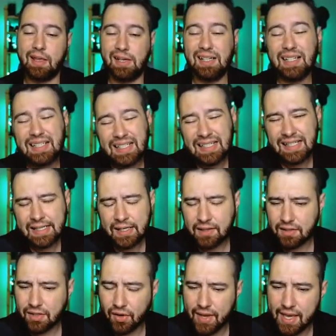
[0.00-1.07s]

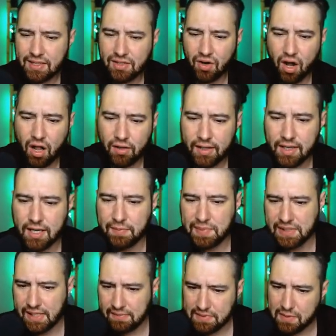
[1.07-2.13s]
Okay, so Holiday Cup
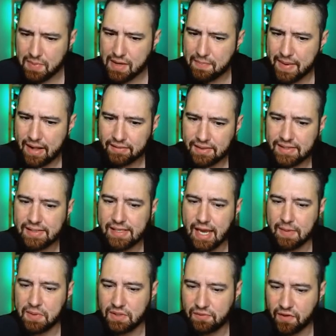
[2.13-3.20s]
seems to be about the
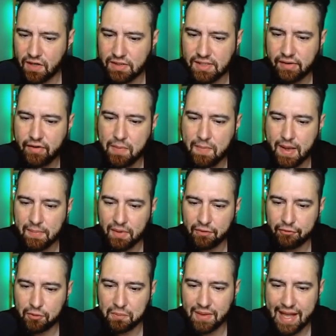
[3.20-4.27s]
same as far as I remember
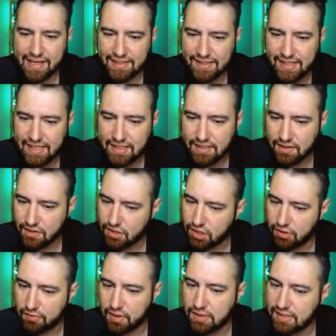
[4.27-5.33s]
from last season,
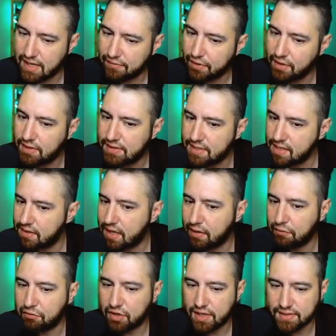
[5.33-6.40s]
so we're definitely going to see a lot
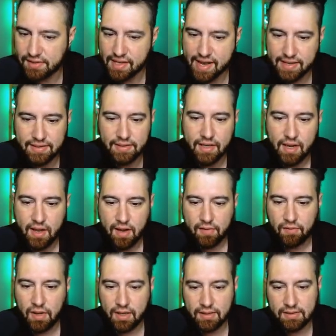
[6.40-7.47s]
of Frostlass.
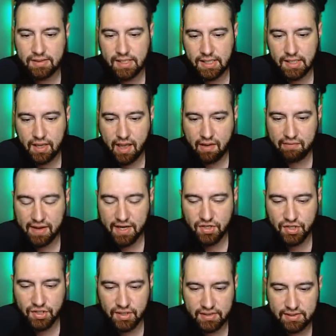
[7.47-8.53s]
You can see the
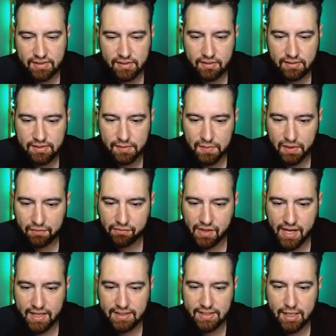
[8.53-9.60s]
Galvantulas, some of the
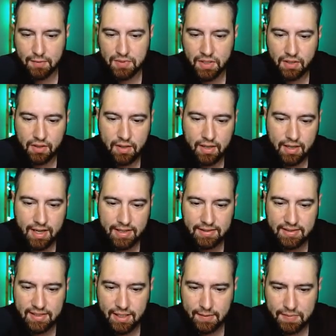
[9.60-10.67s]
flying types and ice
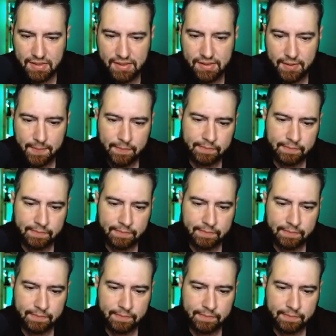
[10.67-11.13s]
types.